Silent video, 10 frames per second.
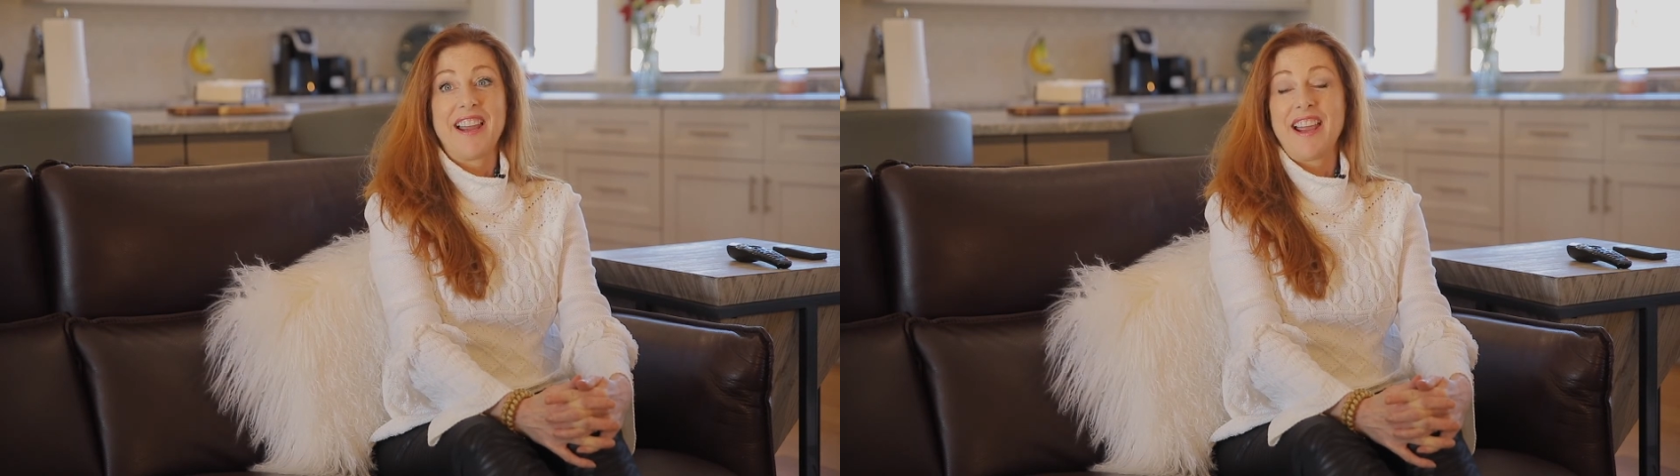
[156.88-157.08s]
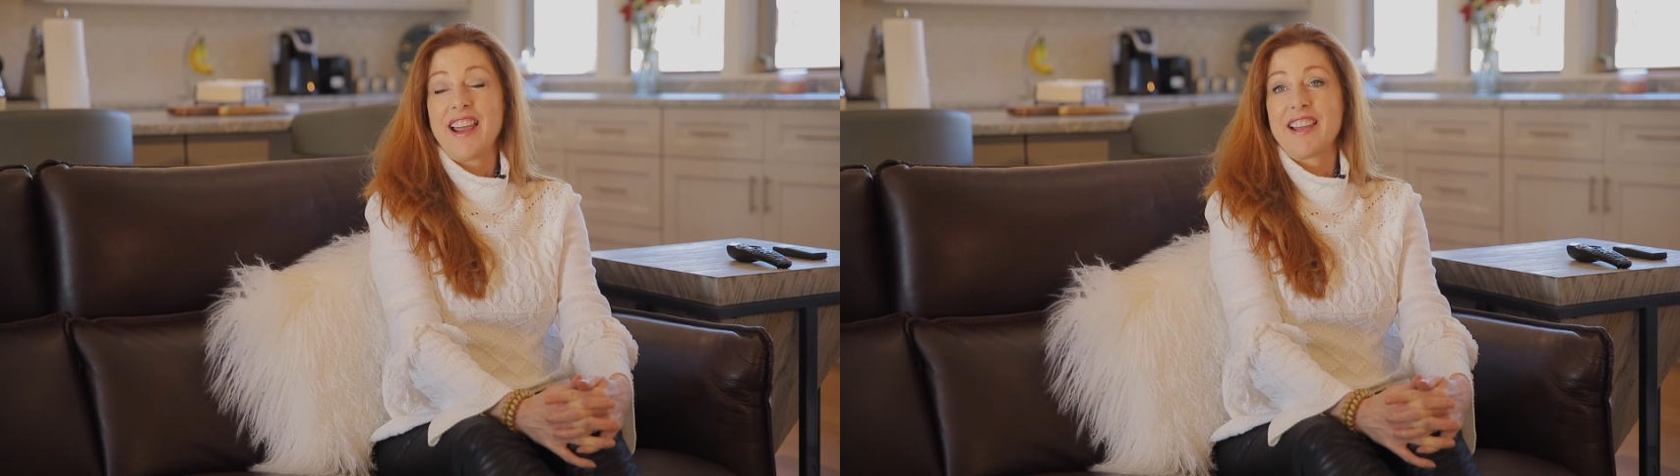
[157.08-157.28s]

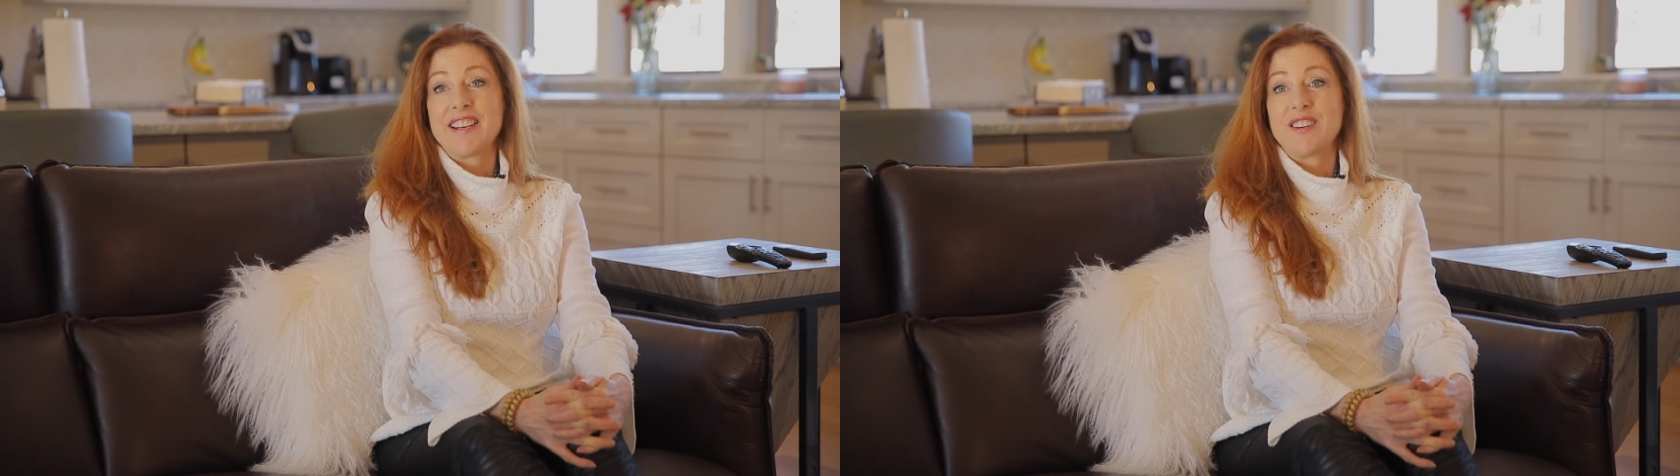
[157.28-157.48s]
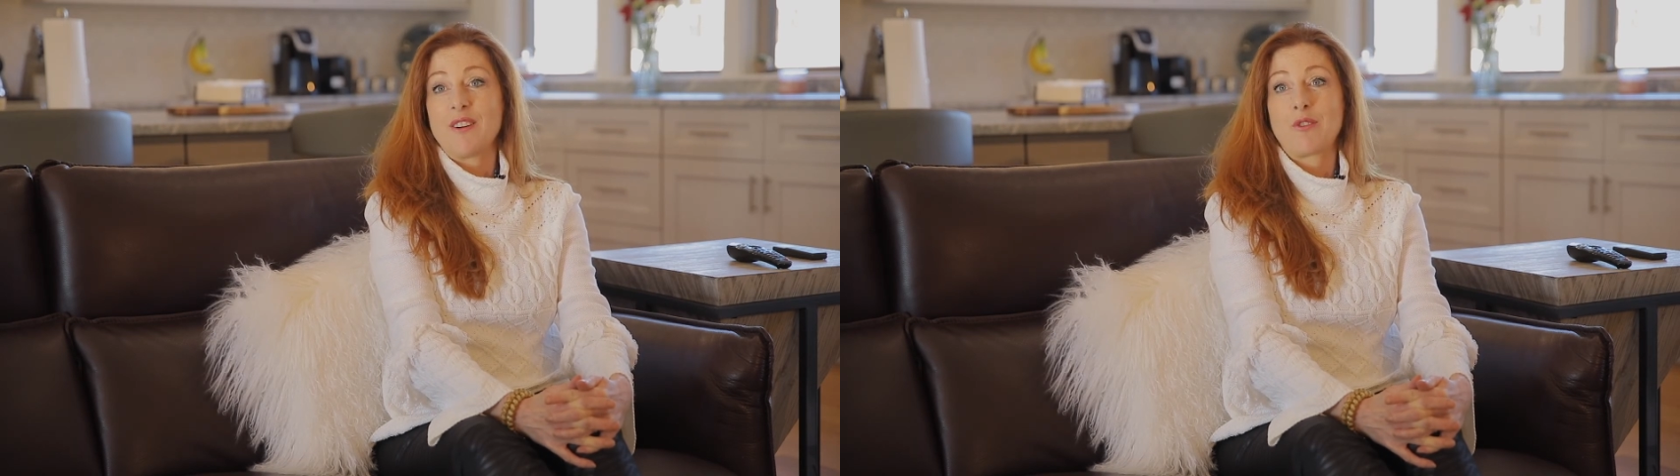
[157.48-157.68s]

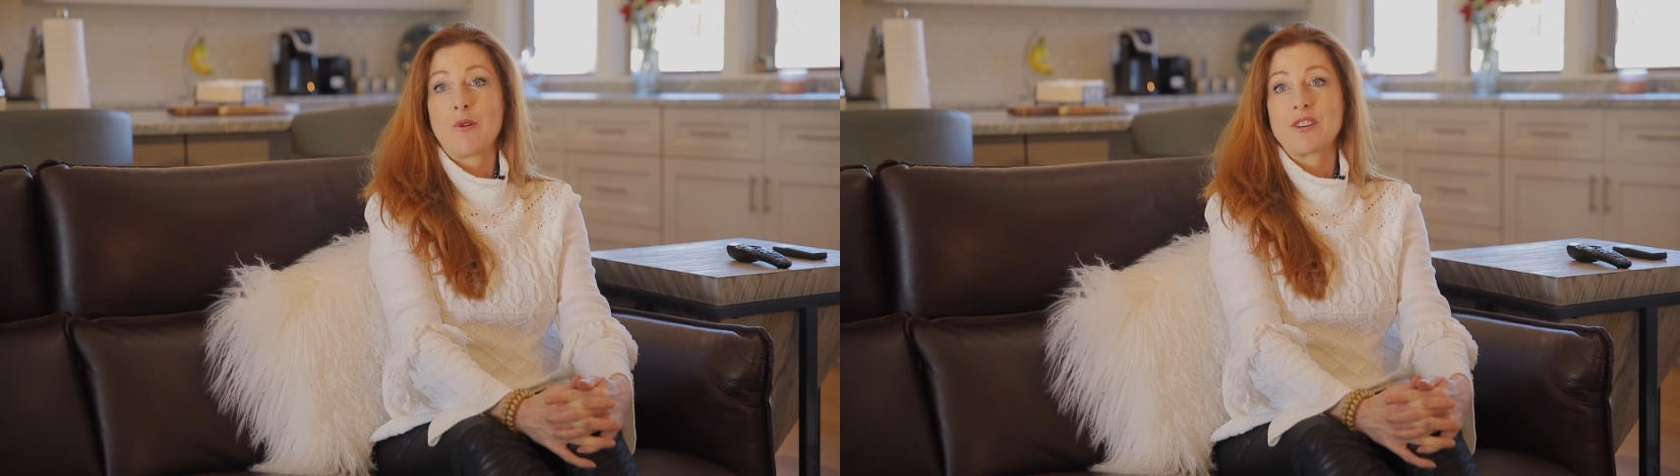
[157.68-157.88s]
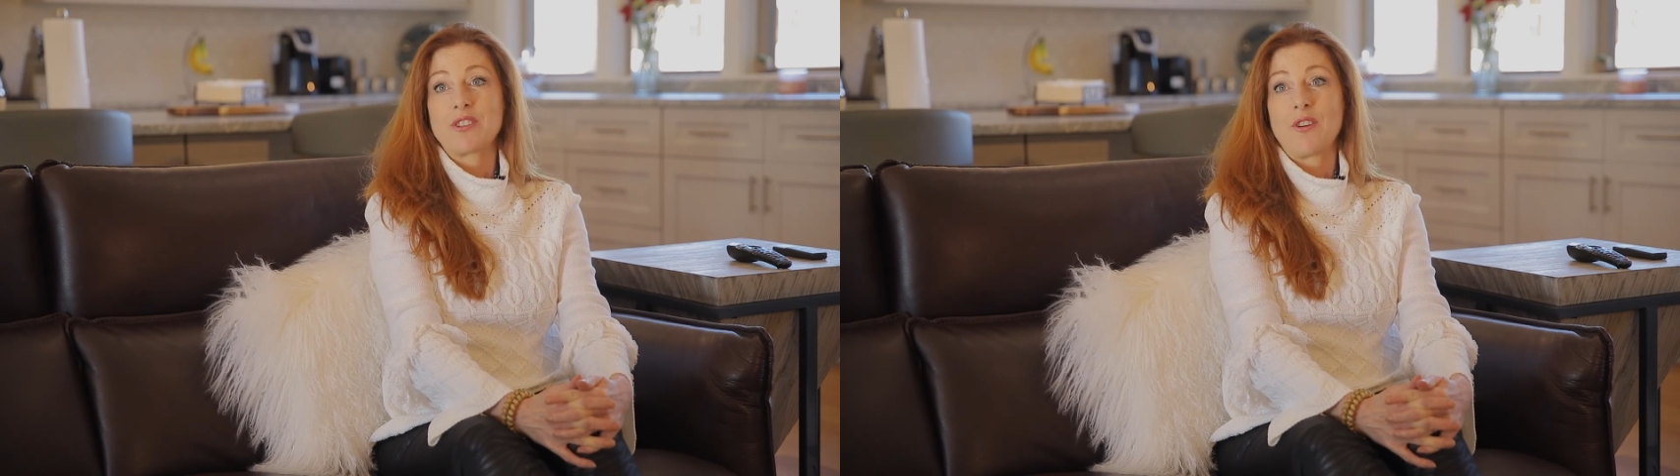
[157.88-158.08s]
And of
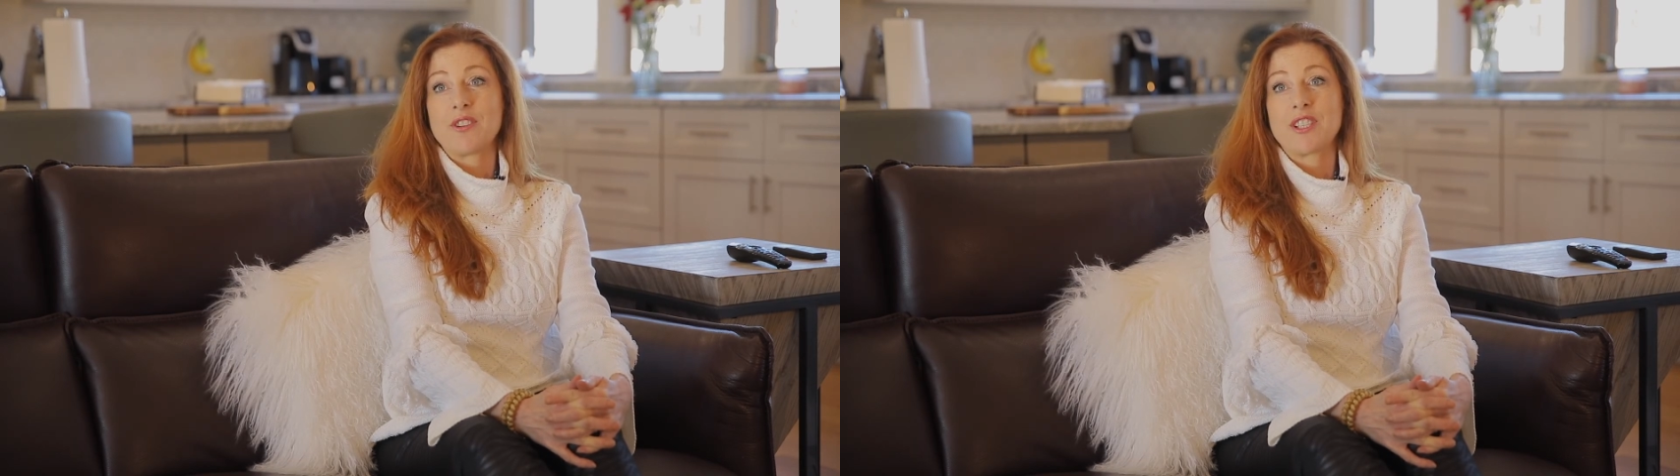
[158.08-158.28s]
course all the